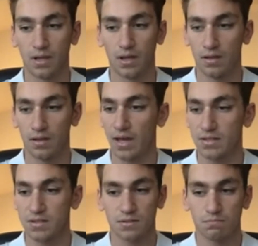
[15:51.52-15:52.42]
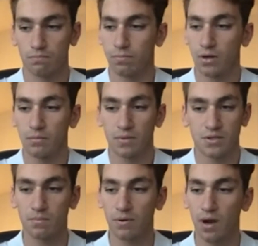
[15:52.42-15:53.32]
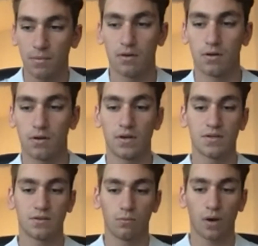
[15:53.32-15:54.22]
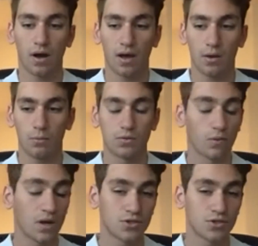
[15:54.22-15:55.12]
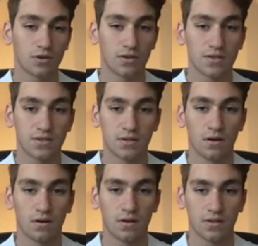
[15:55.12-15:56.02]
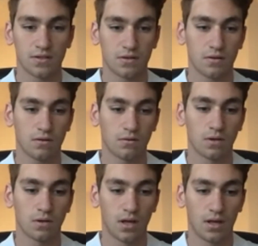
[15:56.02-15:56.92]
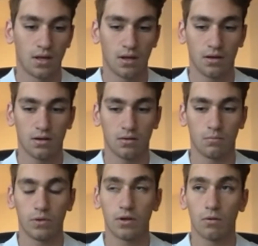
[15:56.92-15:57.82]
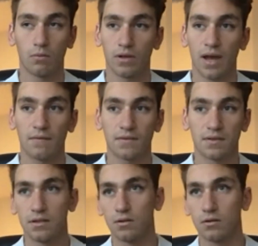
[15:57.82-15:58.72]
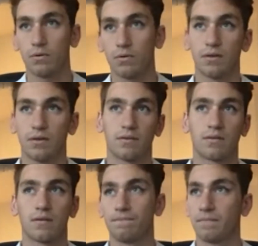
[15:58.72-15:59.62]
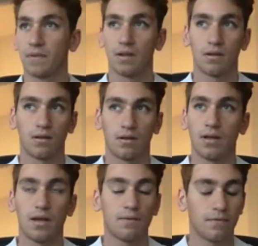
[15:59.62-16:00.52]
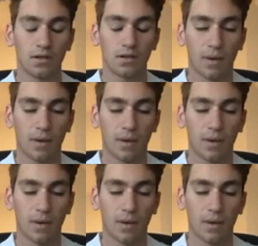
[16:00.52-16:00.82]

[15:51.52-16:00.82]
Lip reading: that's pretty much the primary reason why we redshirted this year is so we don't really have to deal with an infinite amount of